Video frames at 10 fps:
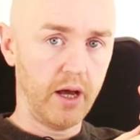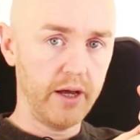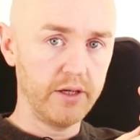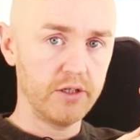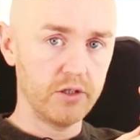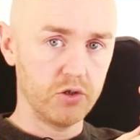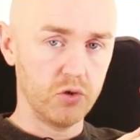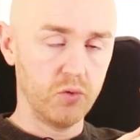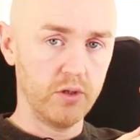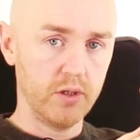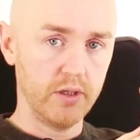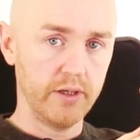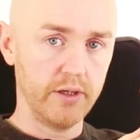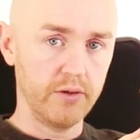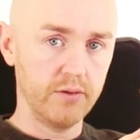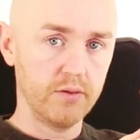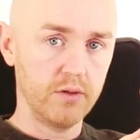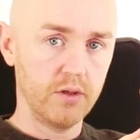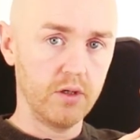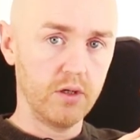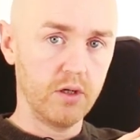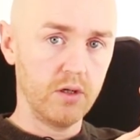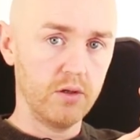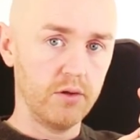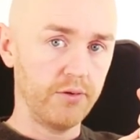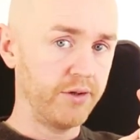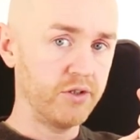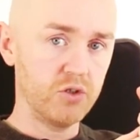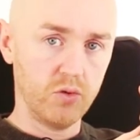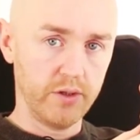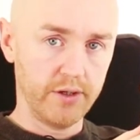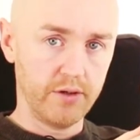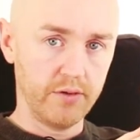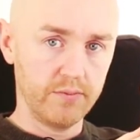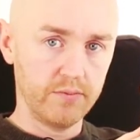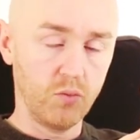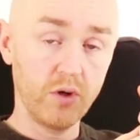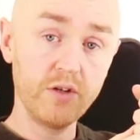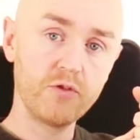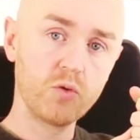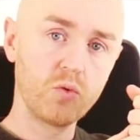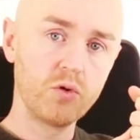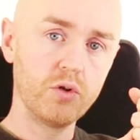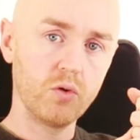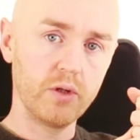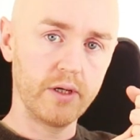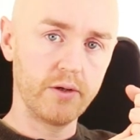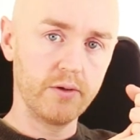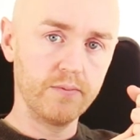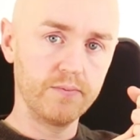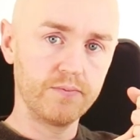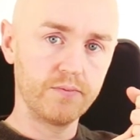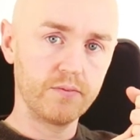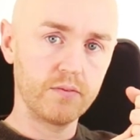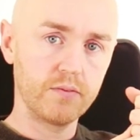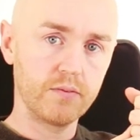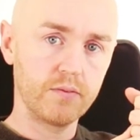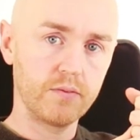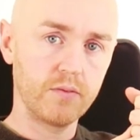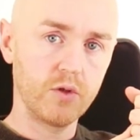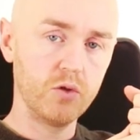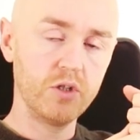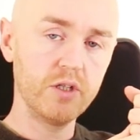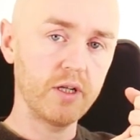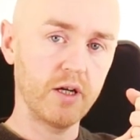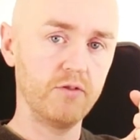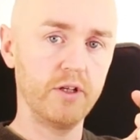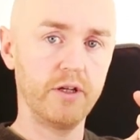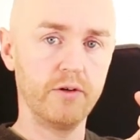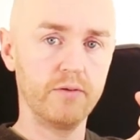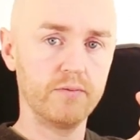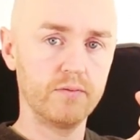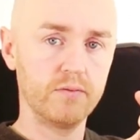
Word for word: I can do it later. There is no later. What if there were no later? You didn't have later.